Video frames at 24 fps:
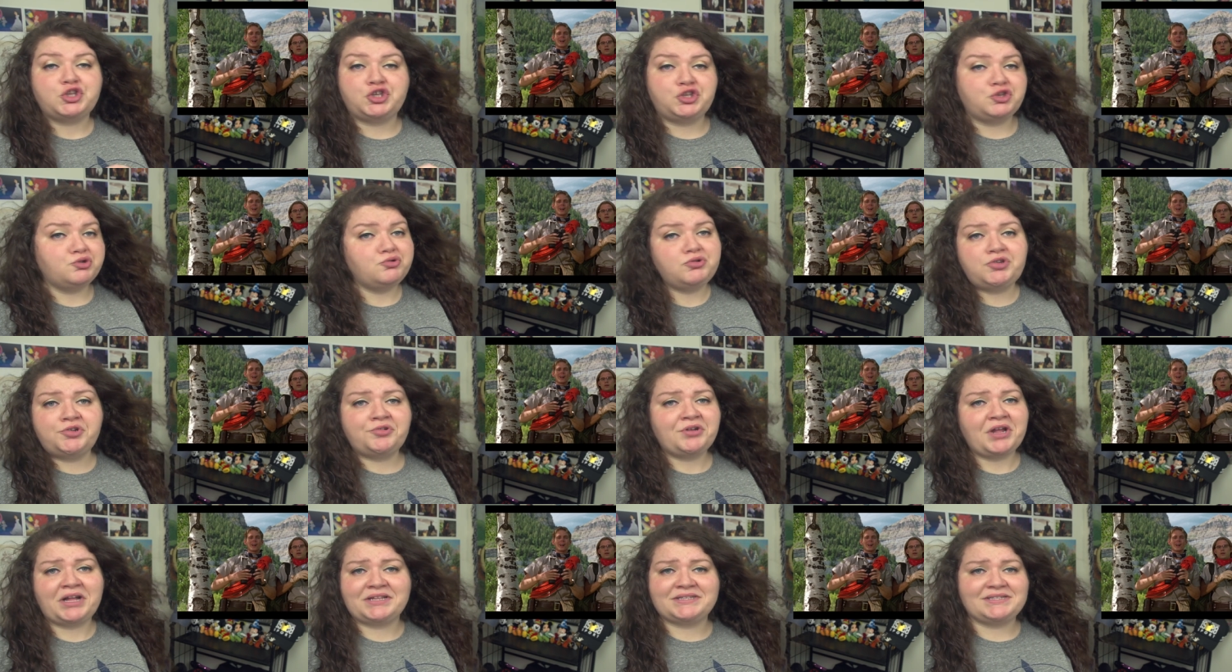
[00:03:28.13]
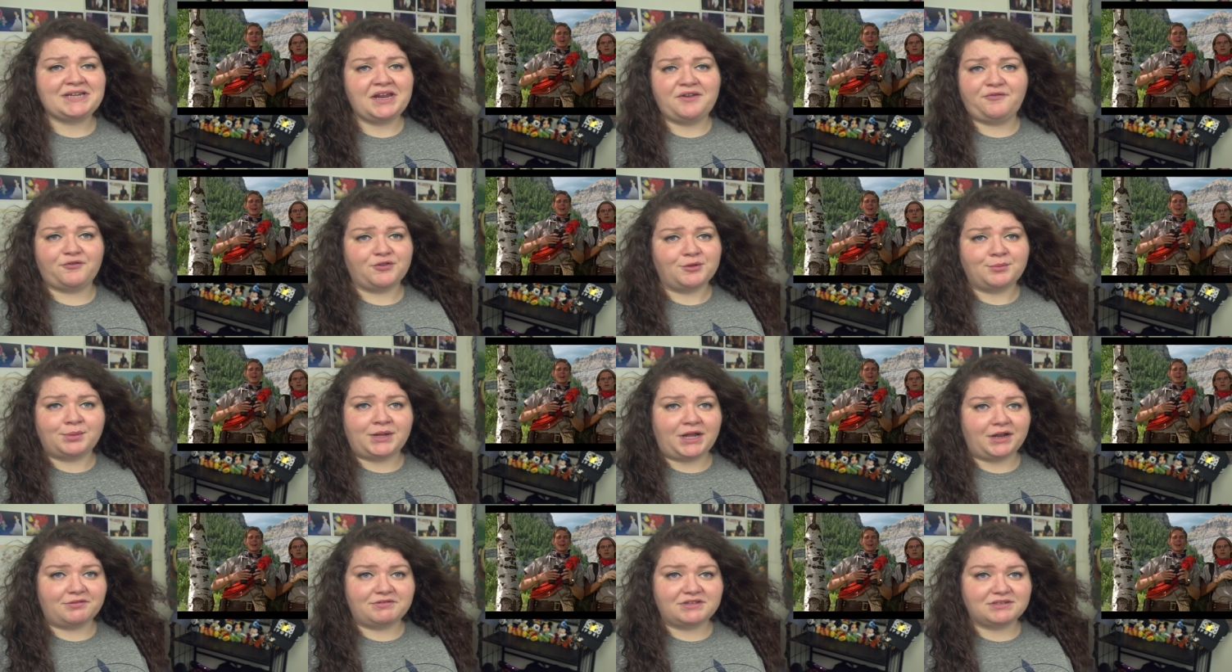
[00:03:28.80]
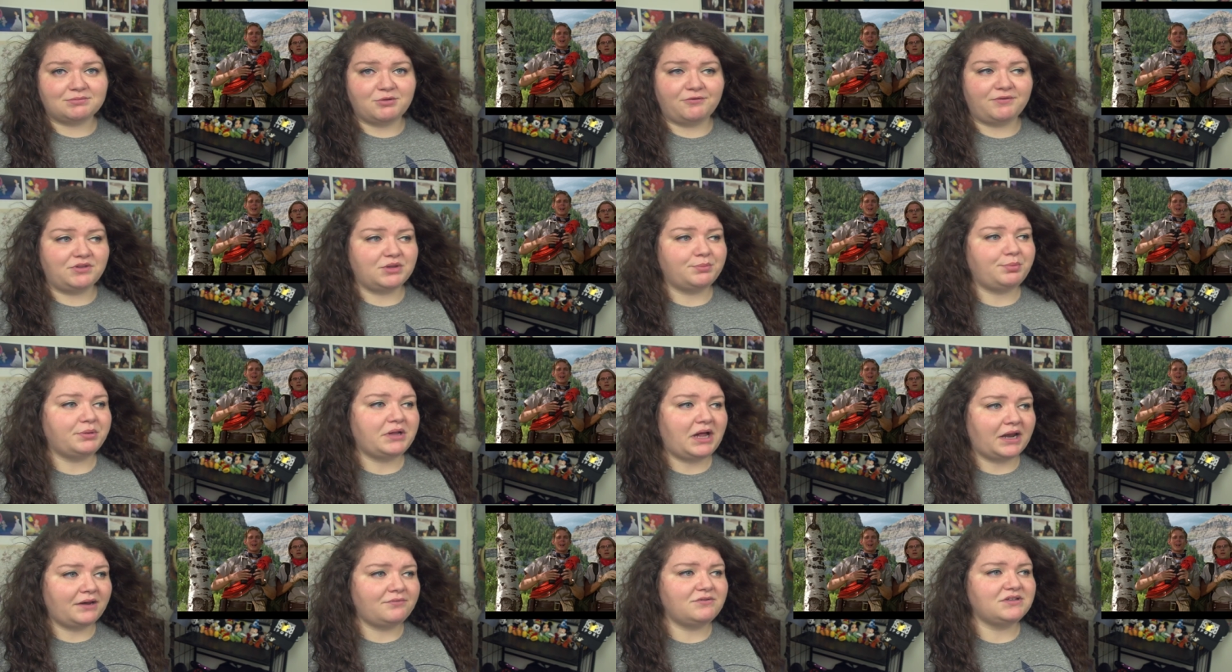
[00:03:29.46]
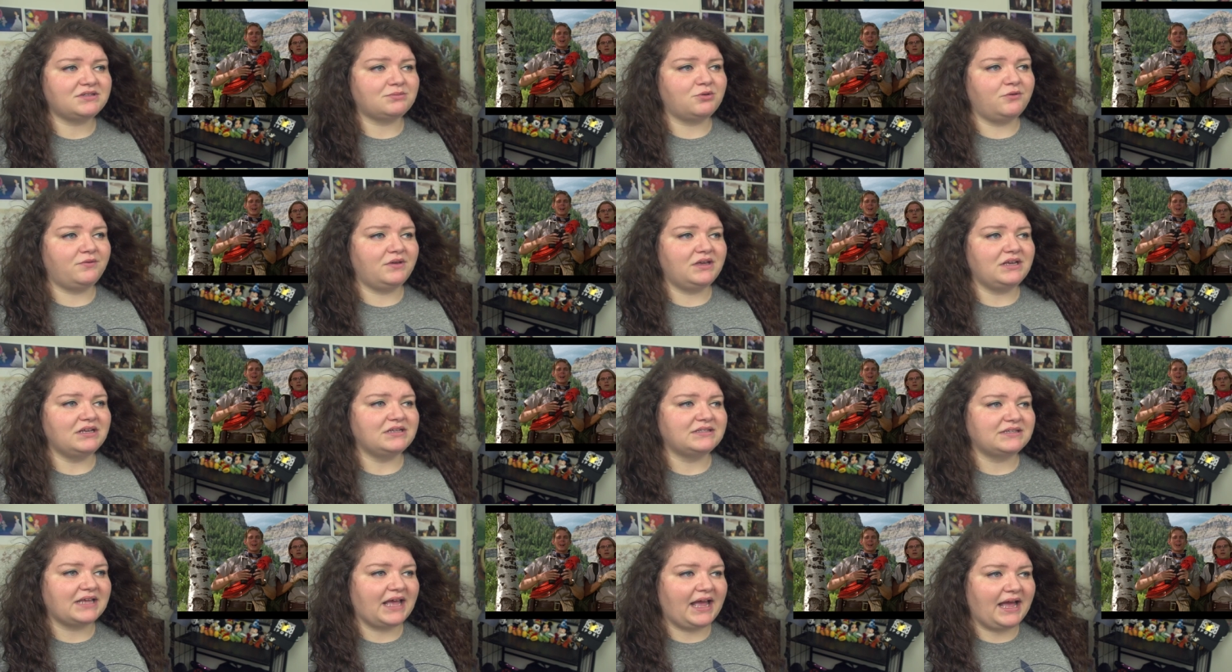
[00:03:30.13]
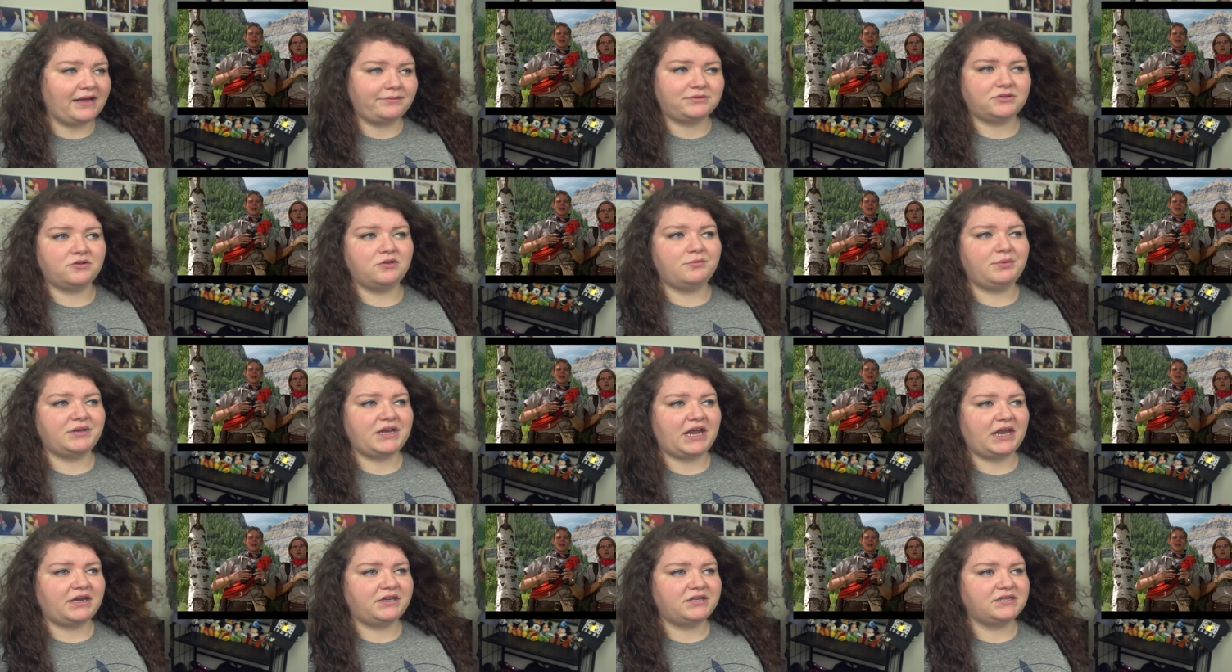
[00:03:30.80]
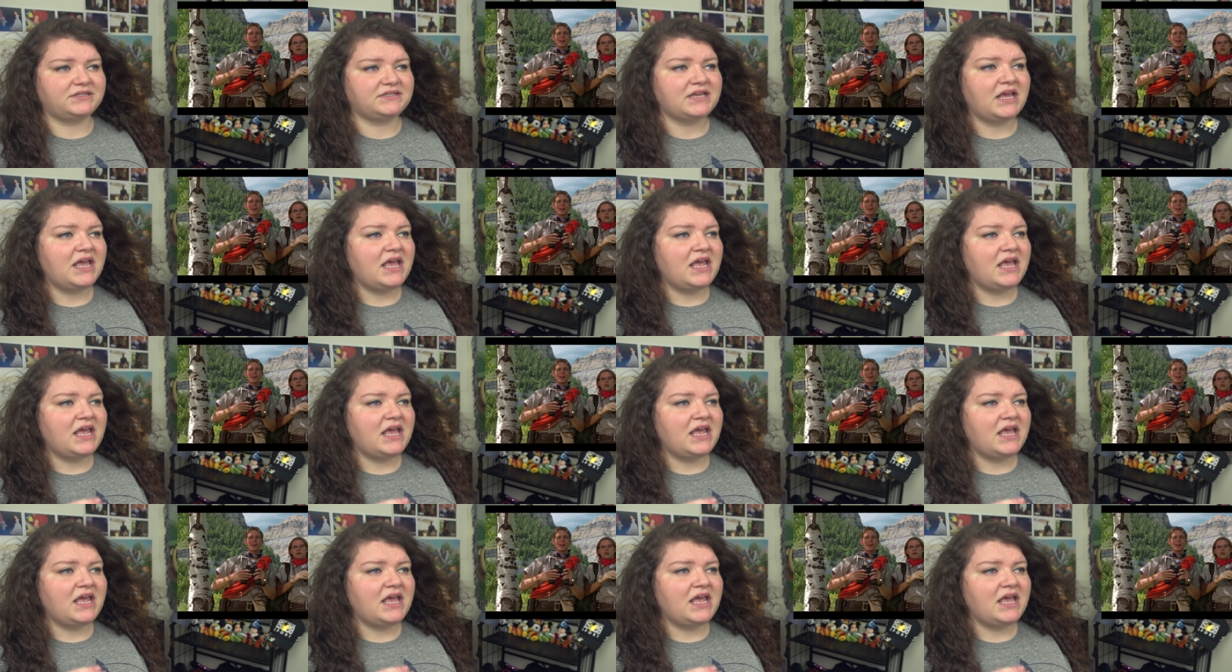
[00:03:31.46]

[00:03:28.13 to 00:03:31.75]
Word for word: You do not stay for the plot of this movie. The plot of this movie is absolutely bananas.